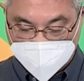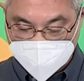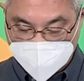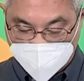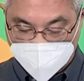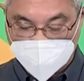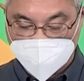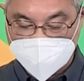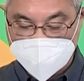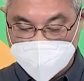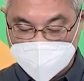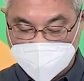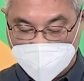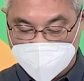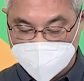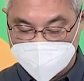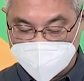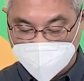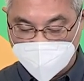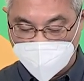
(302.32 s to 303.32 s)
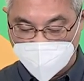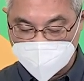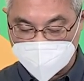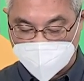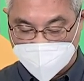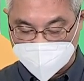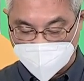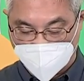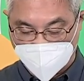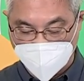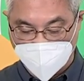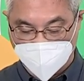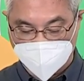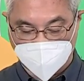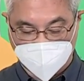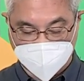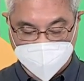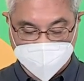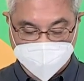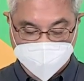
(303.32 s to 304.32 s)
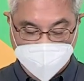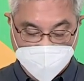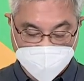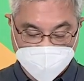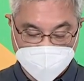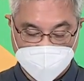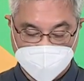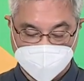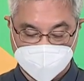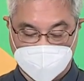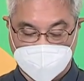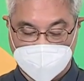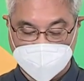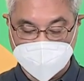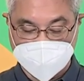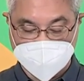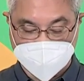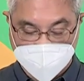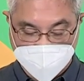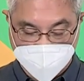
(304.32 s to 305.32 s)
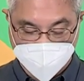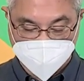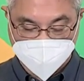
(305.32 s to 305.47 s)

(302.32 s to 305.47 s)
our guests very much for taking the time to participate in the